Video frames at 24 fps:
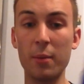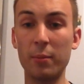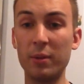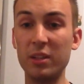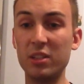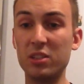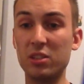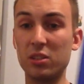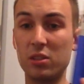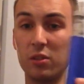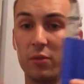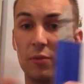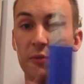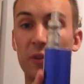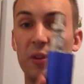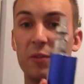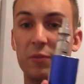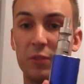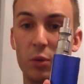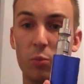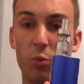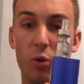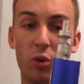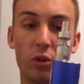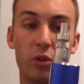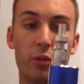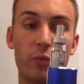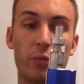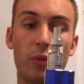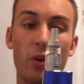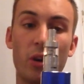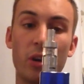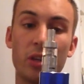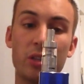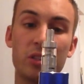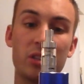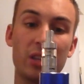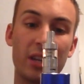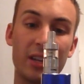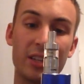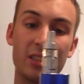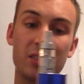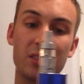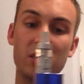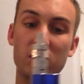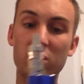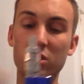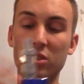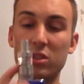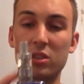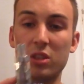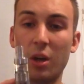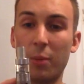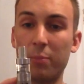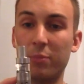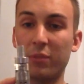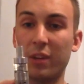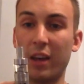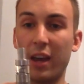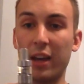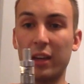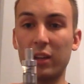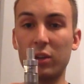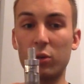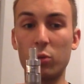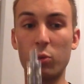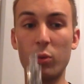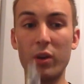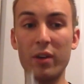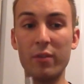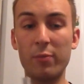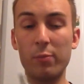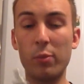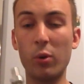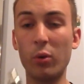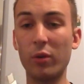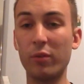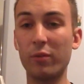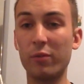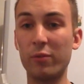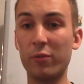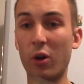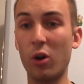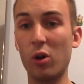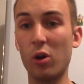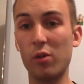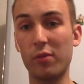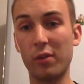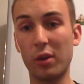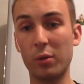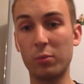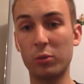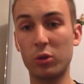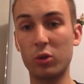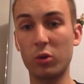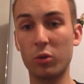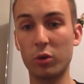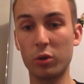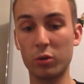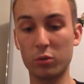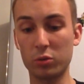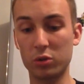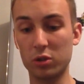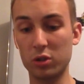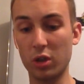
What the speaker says: This is a 50W device, and this is a sub tank with 0.5 ohm coils.